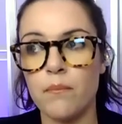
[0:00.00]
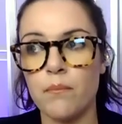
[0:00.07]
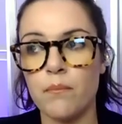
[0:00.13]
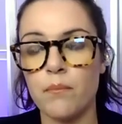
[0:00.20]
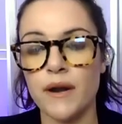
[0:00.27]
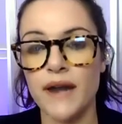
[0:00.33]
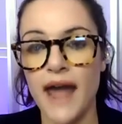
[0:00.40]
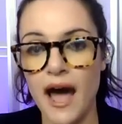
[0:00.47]

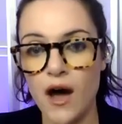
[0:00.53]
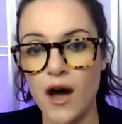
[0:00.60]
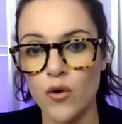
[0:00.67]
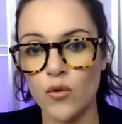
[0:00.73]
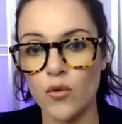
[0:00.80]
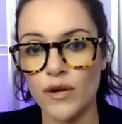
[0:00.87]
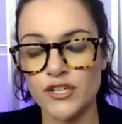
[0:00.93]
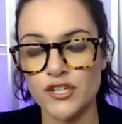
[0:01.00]
But
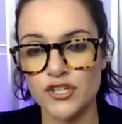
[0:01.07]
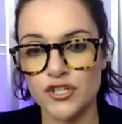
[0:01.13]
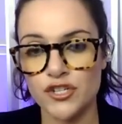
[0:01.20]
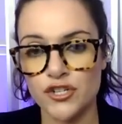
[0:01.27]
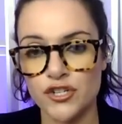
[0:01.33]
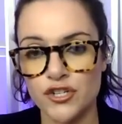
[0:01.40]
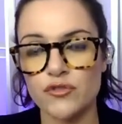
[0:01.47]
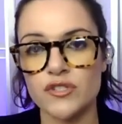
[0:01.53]
now it
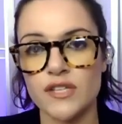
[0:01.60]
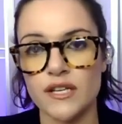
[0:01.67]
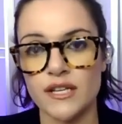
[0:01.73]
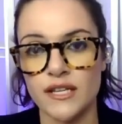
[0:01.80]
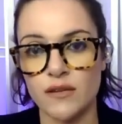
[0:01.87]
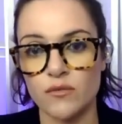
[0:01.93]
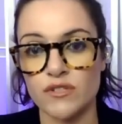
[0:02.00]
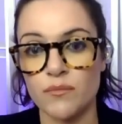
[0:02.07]
shows that
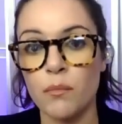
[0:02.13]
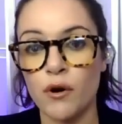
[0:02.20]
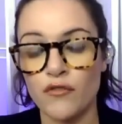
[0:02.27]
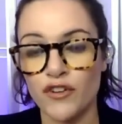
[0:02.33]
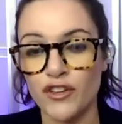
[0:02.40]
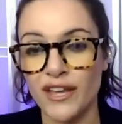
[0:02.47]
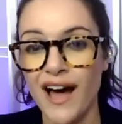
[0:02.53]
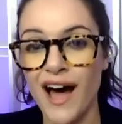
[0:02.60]
he was
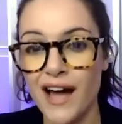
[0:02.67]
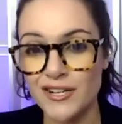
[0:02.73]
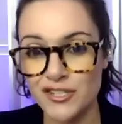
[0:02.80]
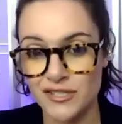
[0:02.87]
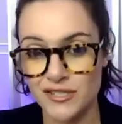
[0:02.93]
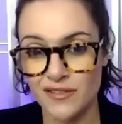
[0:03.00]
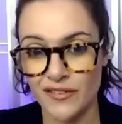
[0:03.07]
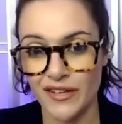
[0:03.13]
perfectly
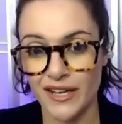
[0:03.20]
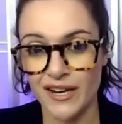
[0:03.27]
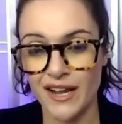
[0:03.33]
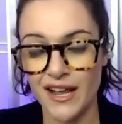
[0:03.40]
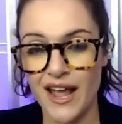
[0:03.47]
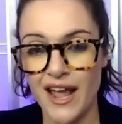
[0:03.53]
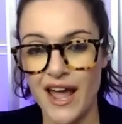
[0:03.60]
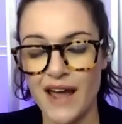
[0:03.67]
conscious of it
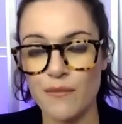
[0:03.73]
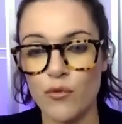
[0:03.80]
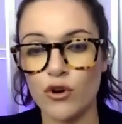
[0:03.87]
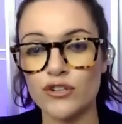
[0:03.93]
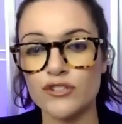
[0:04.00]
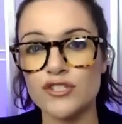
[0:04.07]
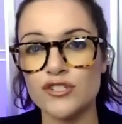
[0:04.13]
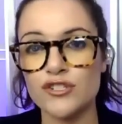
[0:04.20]
and more
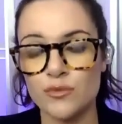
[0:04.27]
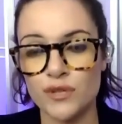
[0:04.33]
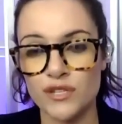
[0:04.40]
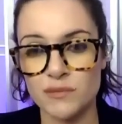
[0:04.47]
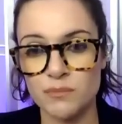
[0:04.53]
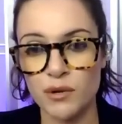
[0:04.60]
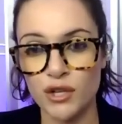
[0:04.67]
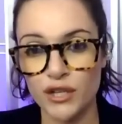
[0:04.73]
concerned with
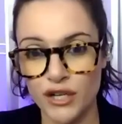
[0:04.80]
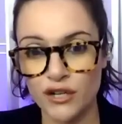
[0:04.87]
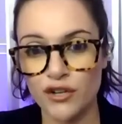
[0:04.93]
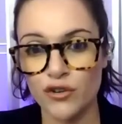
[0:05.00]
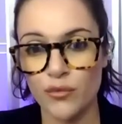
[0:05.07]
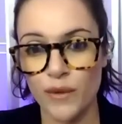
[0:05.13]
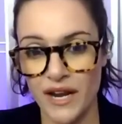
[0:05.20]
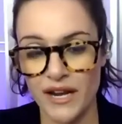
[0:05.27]
his
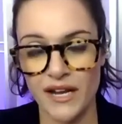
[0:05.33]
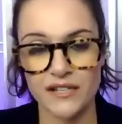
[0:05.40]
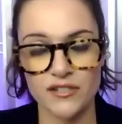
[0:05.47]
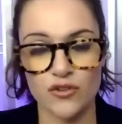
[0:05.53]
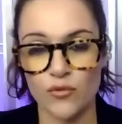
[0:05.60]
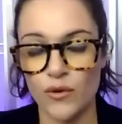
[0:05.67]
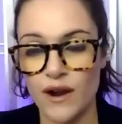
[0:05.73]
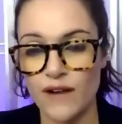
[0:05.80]
political ratings
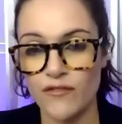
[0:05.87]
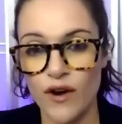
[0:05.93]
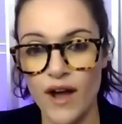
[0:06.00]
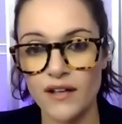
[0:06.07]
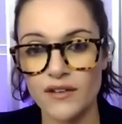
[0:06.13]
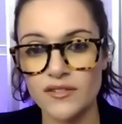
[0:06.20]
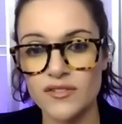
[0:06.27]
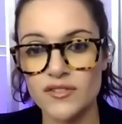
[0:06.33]
or whatever
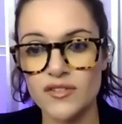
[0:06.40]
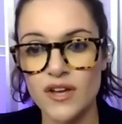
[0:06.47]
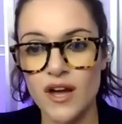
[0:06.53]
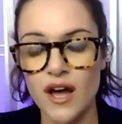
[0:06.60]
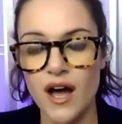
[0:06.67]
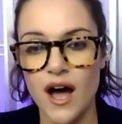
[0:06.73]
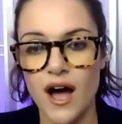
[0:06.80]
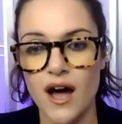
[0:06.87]
else,
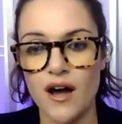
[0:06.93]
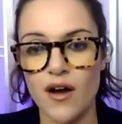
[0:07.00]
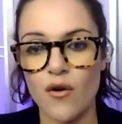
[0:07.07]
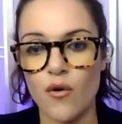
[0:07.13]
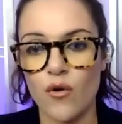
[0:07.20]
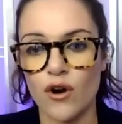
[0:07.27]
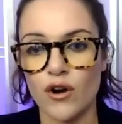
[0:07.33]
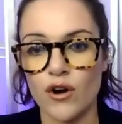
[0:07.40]
uh,
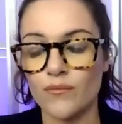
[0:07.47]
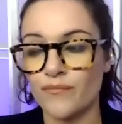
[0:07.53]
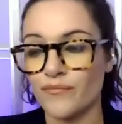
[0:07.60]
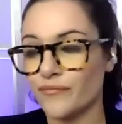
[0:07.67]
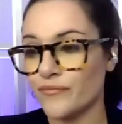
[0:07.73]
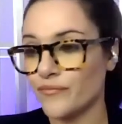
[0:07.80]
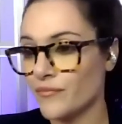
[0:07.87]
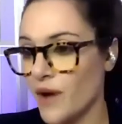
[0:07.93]
or
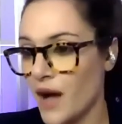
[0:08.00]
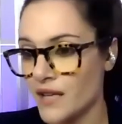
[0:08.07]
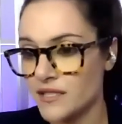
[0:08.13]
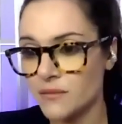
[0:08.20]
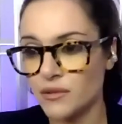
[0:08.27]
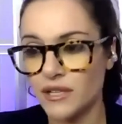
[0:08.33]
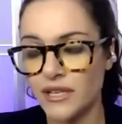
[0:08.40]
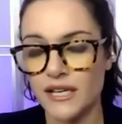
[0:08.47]

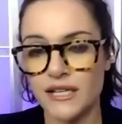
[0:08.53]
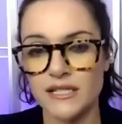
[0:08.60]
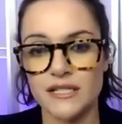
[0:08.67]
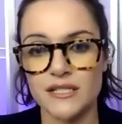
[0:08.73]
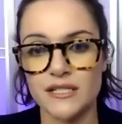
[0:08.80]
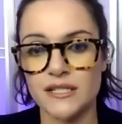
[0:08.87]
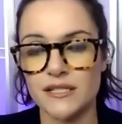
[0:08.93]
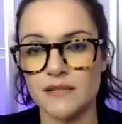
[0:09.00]
possibly
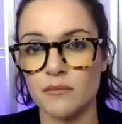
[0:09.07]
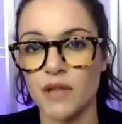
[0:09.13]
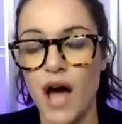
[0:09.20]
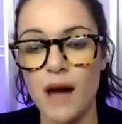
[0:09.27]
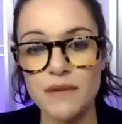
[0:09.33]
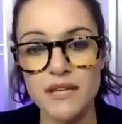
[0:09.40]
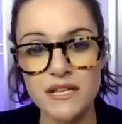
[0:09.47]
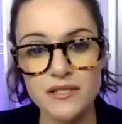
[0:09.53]
his some
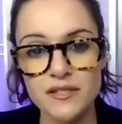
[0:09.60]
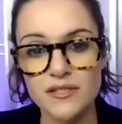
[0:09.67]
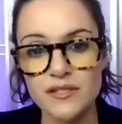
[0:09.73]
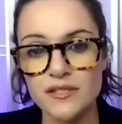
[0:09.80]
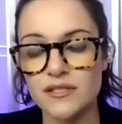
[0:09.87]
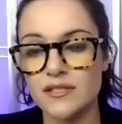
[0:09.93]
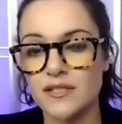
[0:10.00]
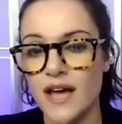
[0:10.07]

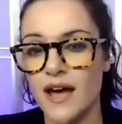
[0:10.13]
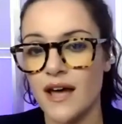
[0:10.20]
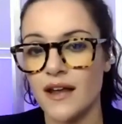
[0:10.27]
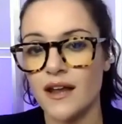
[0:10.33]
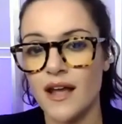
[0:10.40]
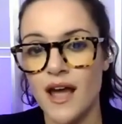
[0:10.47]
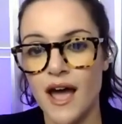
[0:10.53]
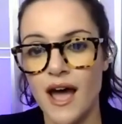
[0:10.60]
lobbyists that
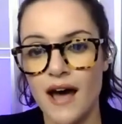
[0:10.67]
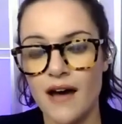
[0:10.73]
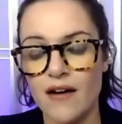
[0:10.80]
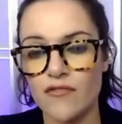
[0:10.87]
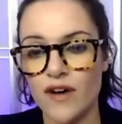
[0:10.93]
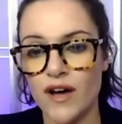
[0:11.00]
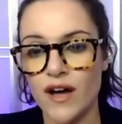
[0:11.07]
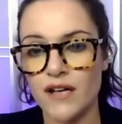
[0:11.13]

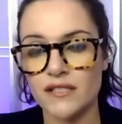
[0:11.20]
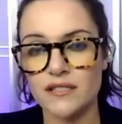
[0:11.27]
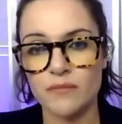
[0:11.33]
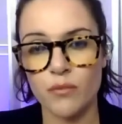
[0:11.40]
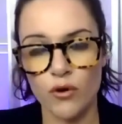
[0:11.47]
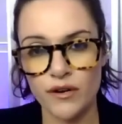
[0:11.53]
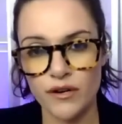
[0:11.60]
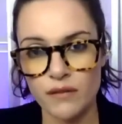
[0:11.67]
have uh,
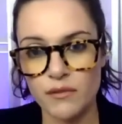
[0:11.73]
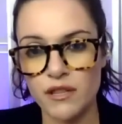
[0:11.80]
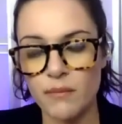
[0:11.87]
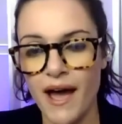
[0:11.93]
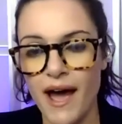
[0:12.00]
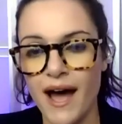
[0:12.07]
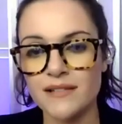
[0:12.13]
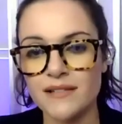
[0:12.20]
supported him in the
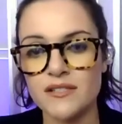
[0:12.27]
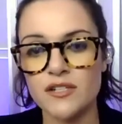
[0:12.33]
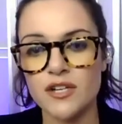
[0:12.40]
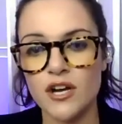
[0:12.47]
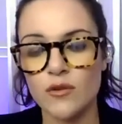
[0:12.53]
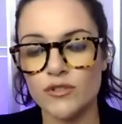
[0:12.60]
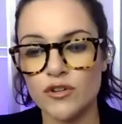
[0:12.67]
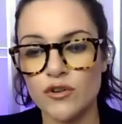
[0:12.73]
past.
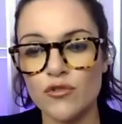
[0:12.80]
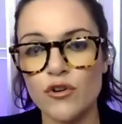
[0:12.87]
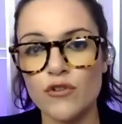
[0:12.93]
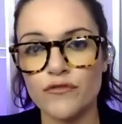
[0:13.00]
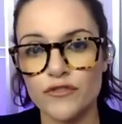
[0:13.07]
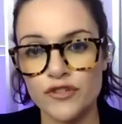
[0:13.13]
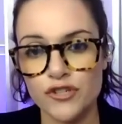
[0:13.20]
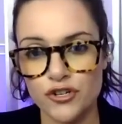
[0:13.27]
We don't know
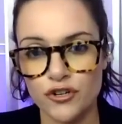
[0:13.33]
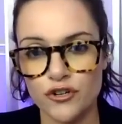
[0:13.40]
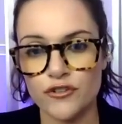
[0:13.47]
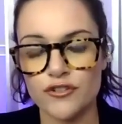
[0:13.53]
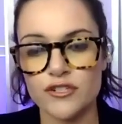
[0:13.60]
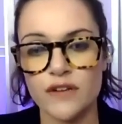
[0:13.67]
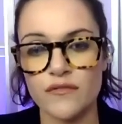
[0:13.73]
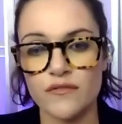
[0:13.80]
for sure.
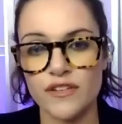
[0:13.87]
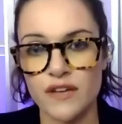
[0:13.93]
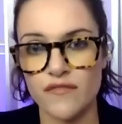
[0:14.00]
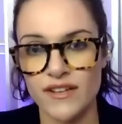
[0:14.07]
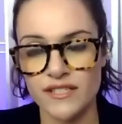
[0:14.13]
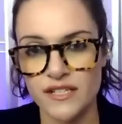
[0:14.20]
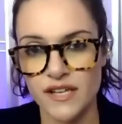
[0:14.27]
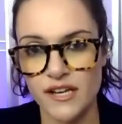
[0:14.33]
There's an
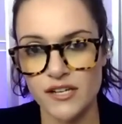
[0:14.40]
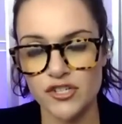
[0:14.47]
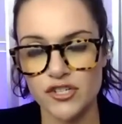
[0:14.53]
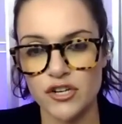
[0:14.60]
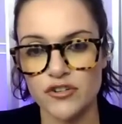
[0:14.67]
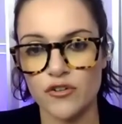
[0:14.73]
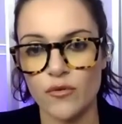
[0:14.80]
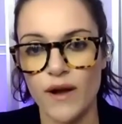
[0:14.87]

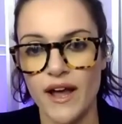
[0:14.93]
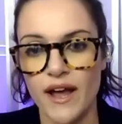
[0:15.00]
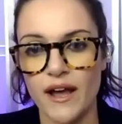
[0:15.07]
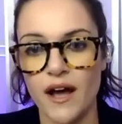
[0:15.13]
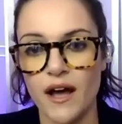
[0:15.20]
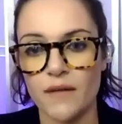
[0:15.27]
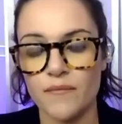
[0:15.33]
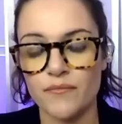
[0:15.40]
investigation underway,
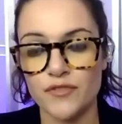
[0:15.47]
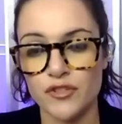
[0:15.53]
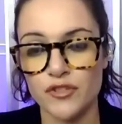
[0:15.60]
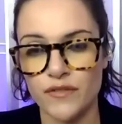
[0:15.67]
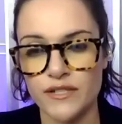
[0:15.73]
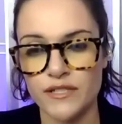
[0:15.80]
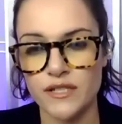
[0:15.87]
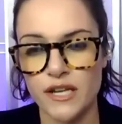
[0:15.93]
uh, two
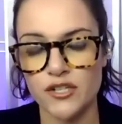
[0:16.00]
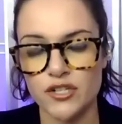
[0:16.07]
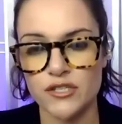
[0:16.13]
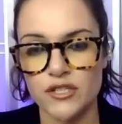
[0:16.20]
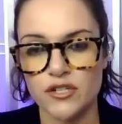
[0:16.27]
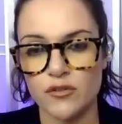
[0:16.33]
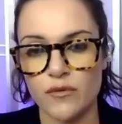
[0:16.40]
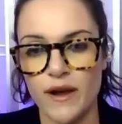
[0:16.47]

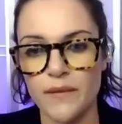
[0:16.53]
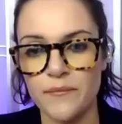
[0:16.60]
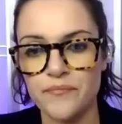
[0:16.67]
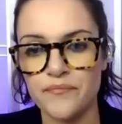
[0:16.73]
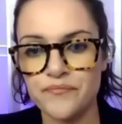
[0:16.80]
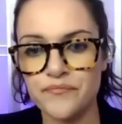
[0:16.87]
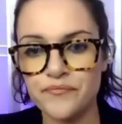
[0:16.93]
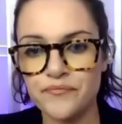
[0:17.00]
investigations underway
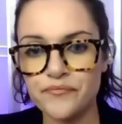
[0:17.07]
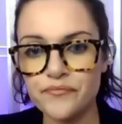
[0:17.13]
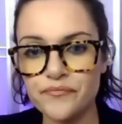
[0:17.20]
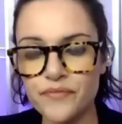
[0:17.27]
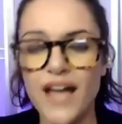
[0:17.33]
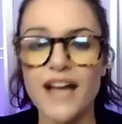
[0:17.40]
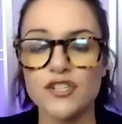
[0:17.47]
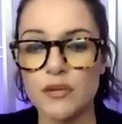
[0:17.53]

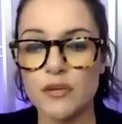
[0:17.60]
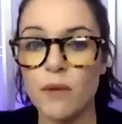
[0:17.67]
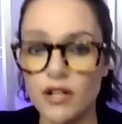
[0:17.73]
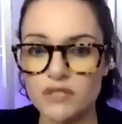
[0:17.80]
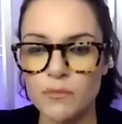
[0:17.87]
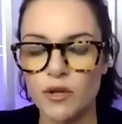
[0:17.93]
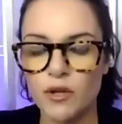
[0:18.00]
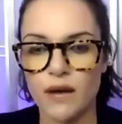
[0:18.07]
actually
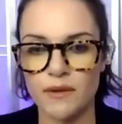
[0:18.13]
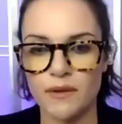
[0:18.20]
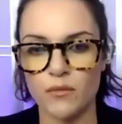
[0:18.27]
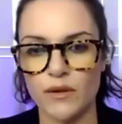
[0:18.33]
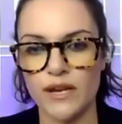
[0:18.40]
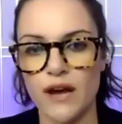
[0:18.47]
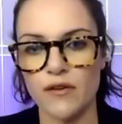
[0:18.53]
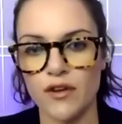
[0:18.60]
multiple. I mean,
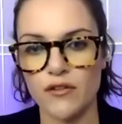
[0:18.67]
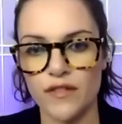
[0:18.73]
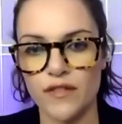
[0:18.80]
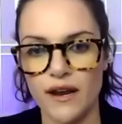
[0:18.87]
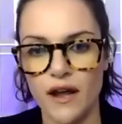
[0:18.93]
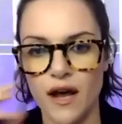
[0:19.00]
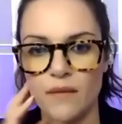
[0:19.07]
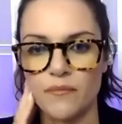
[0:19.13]
we now know
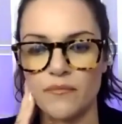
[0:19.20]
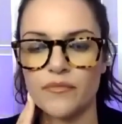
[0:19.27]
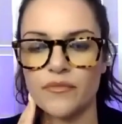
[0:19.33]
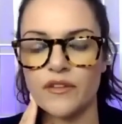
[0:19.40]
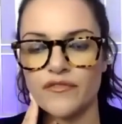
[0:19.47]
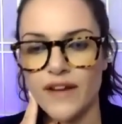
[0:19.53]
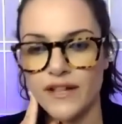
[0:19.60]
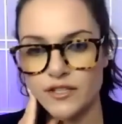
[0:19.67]
that um,
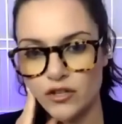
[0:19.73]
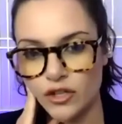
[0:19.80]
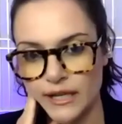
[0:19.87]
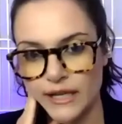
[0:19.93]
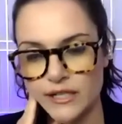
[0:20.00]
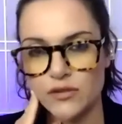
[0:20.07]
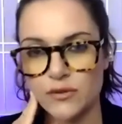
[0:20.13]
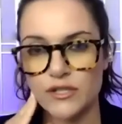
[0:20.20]
the feds are
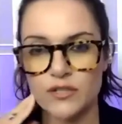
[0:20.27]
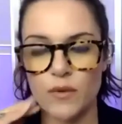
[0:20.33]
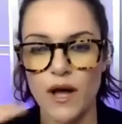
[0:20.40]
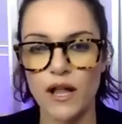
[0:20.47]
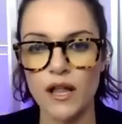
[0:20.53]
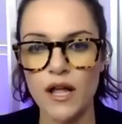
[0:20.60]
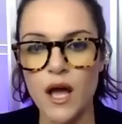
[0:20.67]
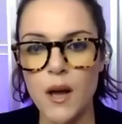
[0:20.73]
looking into it as
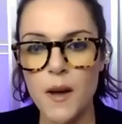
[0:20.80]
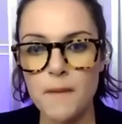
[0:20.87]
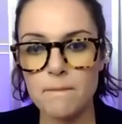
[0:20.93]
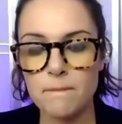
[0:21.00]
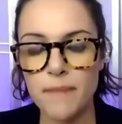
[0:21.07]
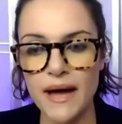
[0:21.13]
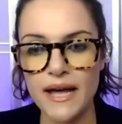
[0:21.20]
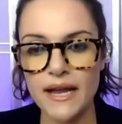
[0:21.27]
well,
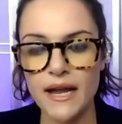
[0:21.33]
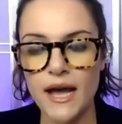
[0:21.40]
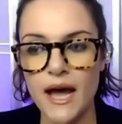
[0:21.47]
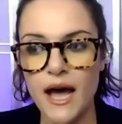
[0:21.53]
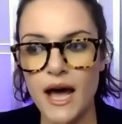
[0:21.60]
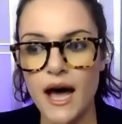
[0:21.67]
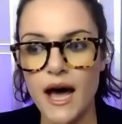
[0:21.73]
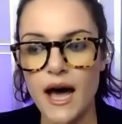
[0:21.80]
but
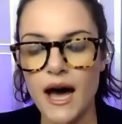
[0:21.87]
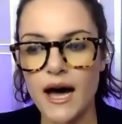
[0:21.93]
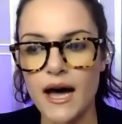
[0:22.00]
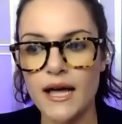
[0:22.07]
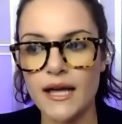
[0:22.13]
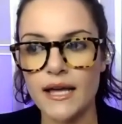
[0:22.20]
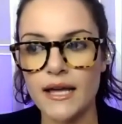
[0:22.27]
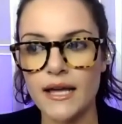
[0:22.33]

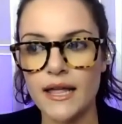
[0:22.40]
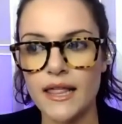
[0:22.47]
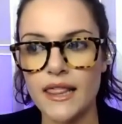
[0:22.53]
uh,